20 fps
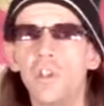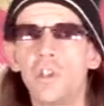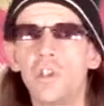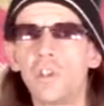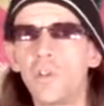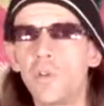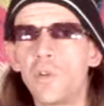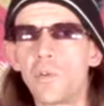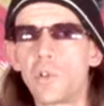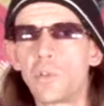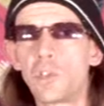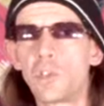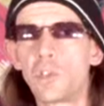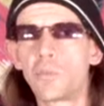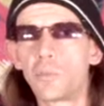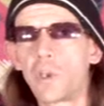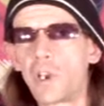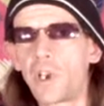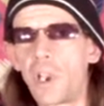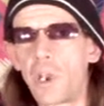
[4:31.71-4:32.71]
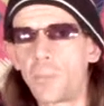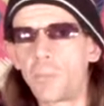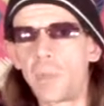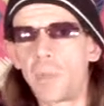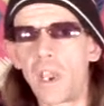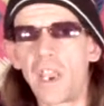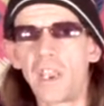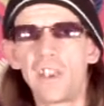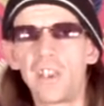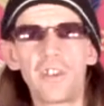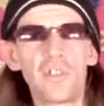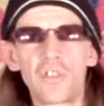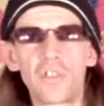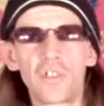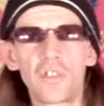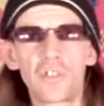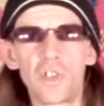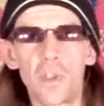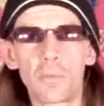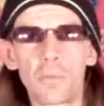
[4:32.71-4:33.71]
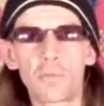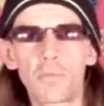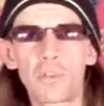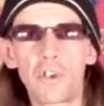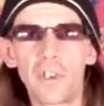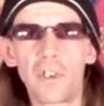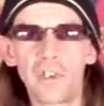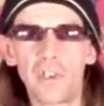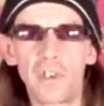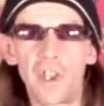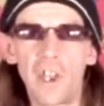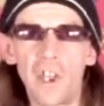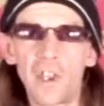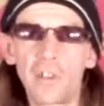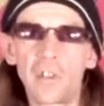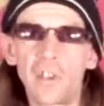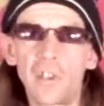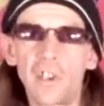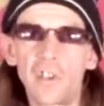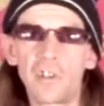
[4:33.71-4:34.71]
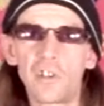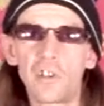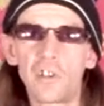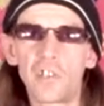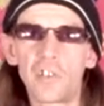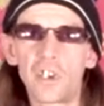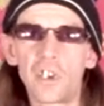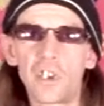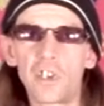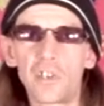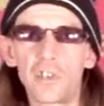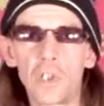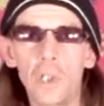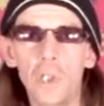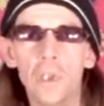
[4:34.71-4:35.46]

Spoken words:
you eliminate pain, suffering, death, and disease.